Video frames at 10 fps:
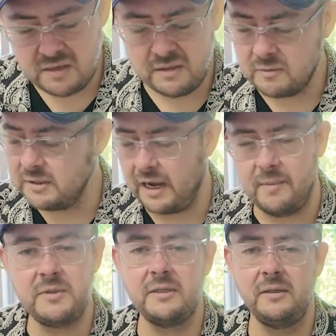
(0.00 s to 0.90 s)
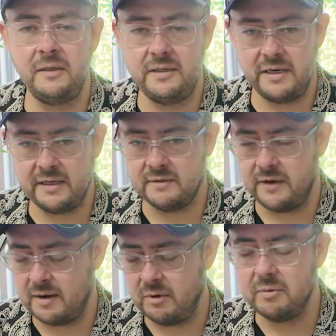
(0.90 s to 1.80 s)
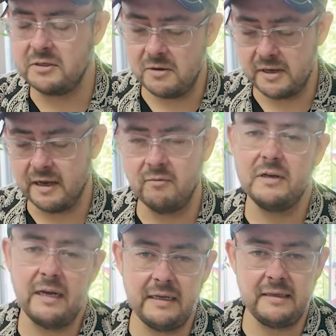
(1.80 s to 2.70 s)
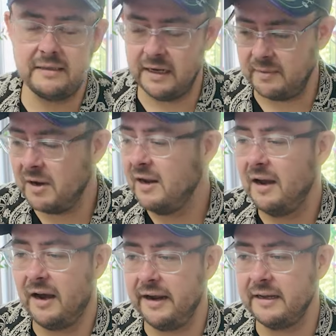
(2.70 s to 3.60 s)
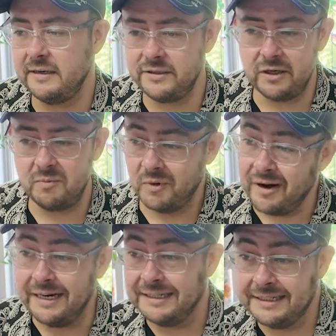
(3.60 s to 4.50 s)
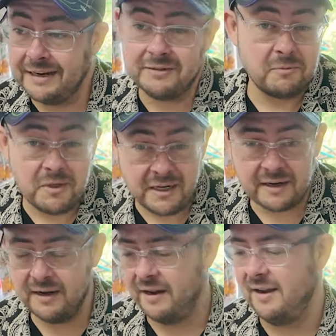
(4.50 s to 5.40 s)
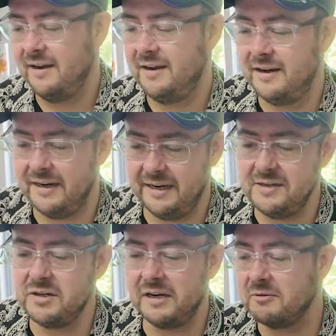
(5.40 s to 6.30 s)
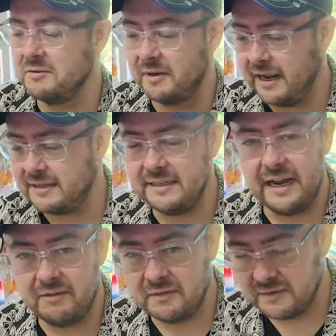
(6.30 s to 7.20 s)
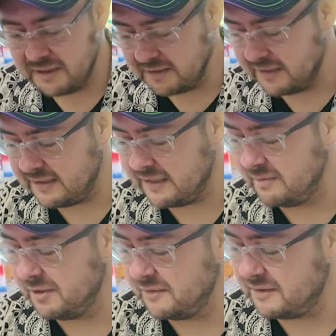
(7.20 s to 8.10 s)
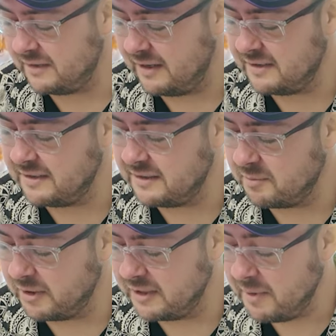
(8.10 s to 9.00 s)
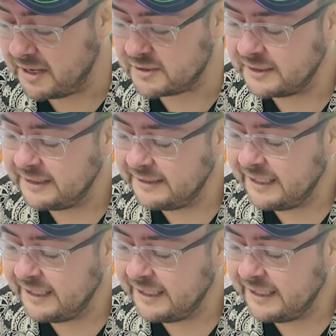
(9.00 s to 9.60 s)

This was absolutely Jake's vibe. We were talking every day at the time. I had a job where I didn't have to work, uh, and Jake was relaxing, having finished Testament of uh, St. Cyprian the Mage.